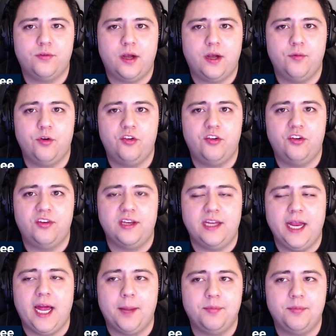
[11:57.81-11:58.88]
coverages and
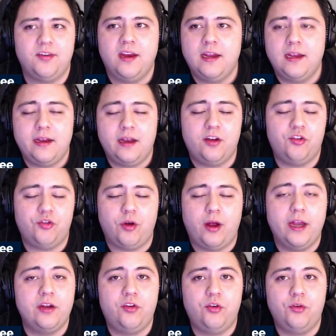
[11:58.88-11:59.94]
gaps and
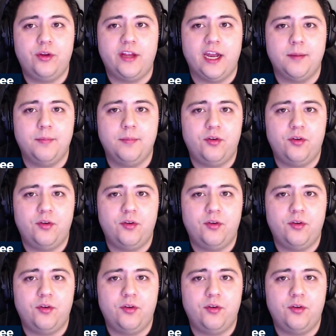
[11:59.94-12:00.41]
trying to get in